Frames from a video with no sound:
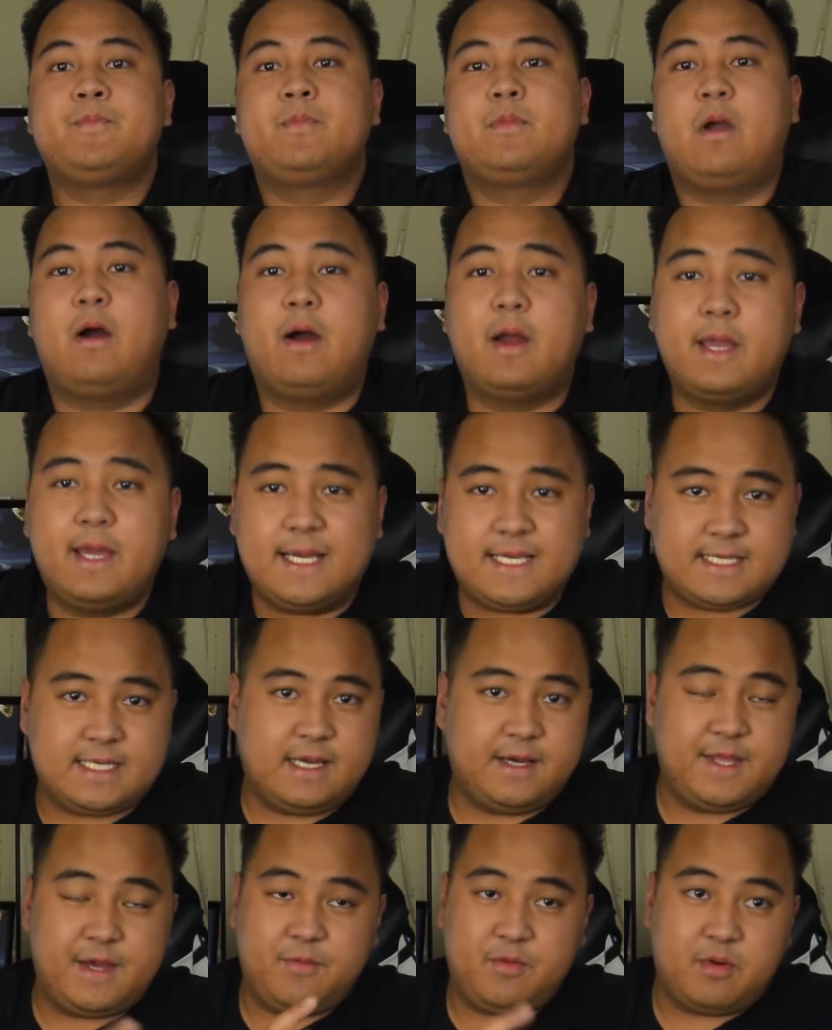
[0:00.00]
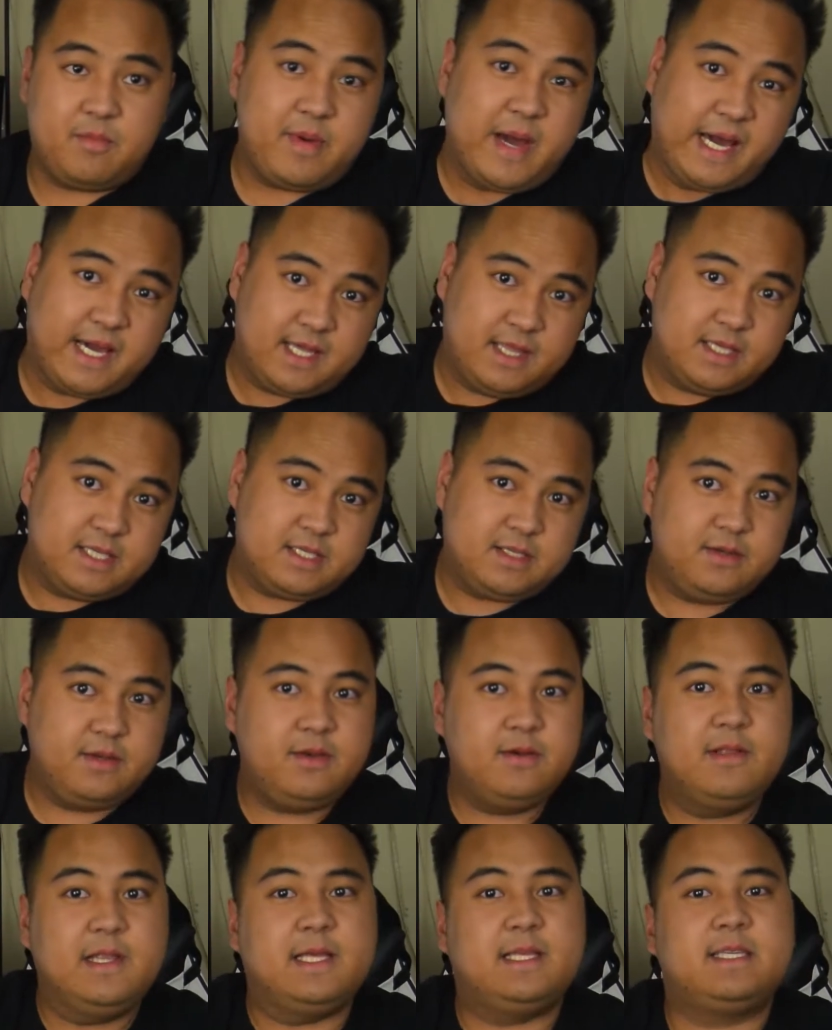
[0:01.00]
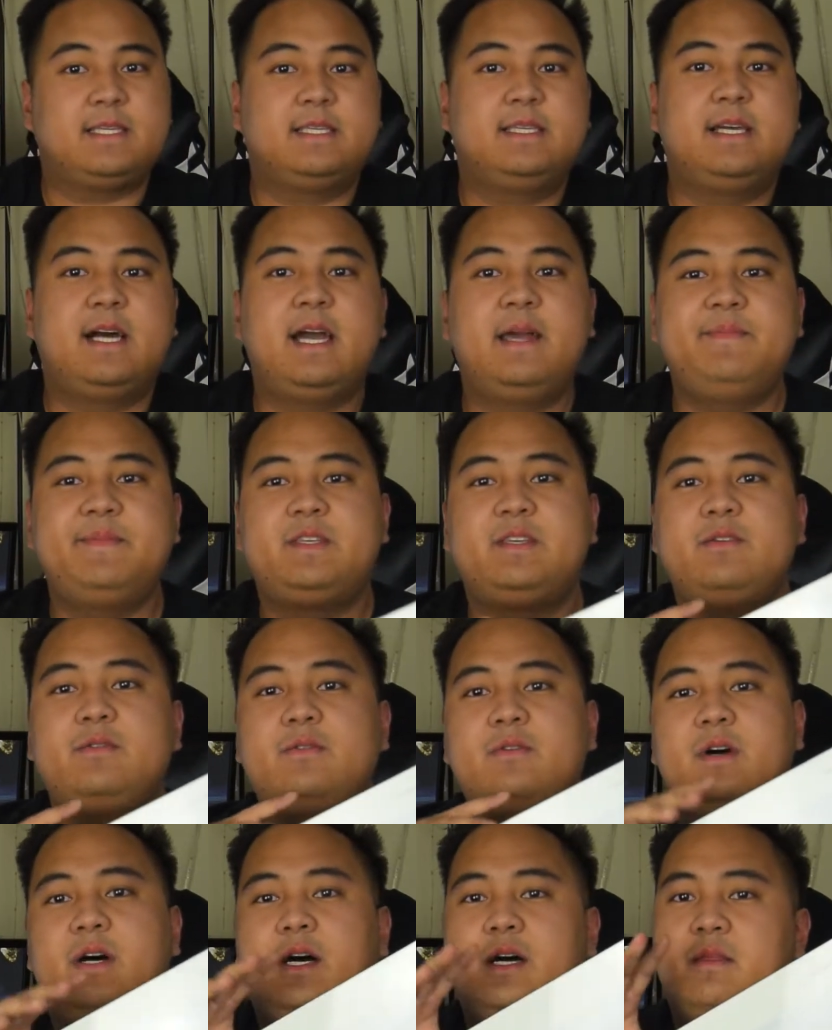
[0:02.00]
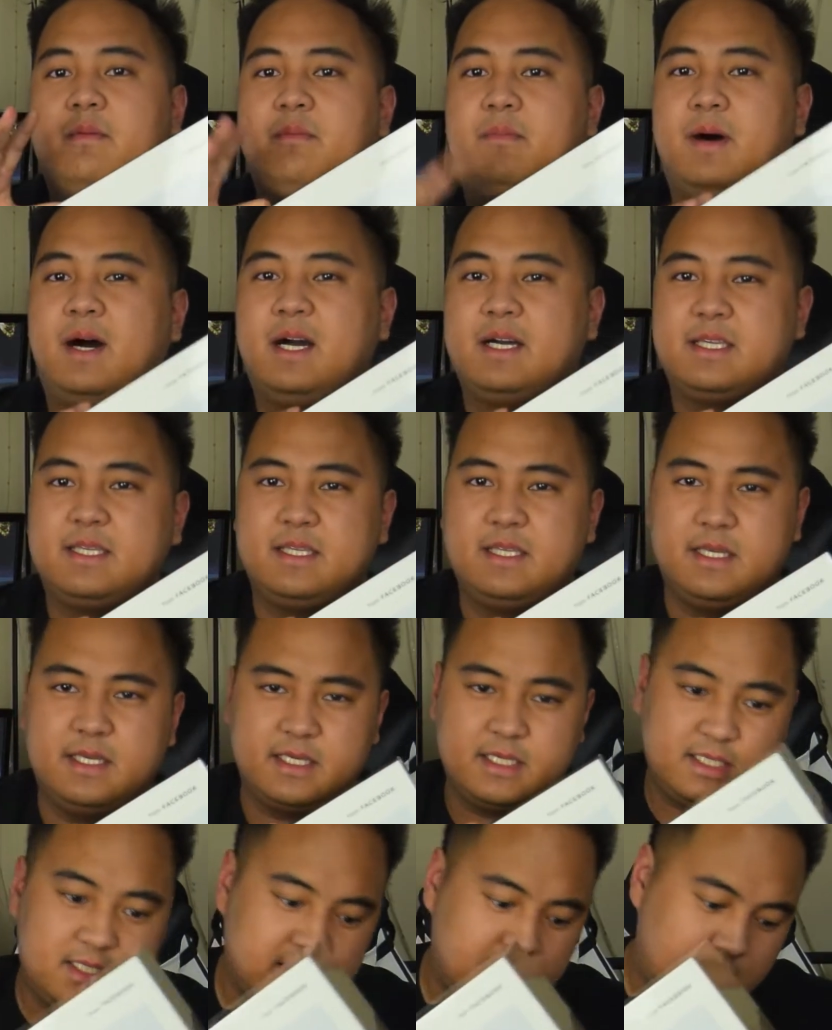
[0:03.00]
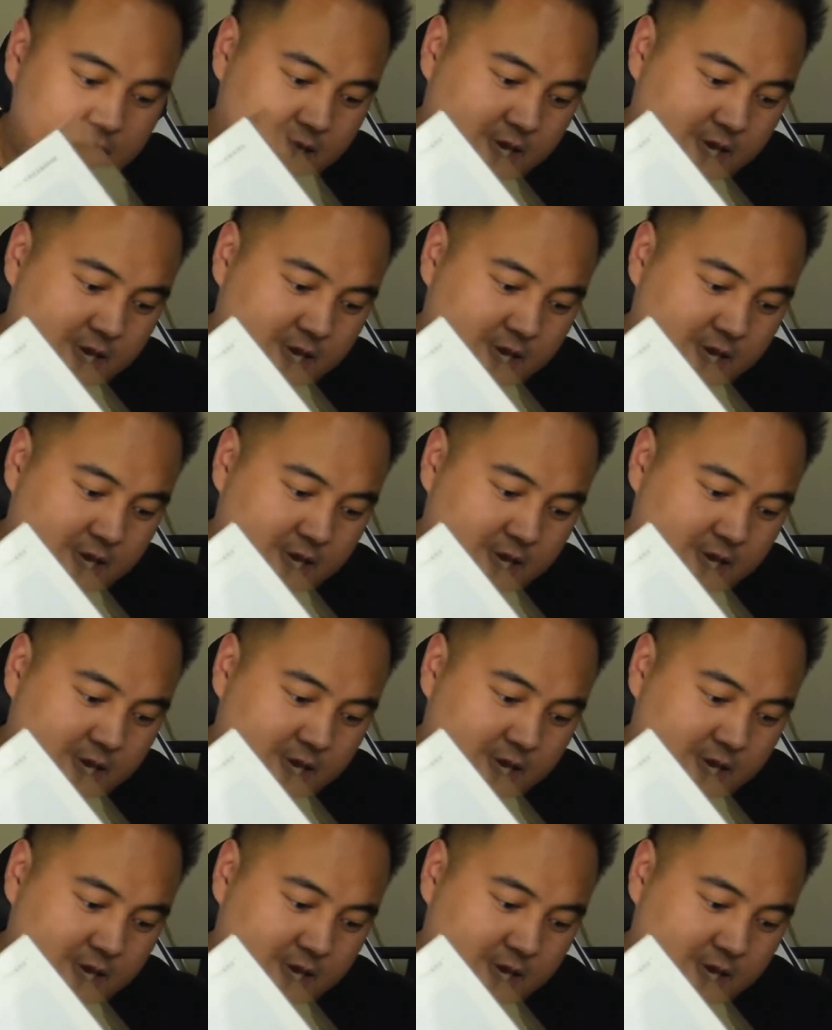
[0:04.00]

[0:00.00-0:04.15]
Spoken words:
Alright guys, now that we're back in the studio, it's time to unbox this.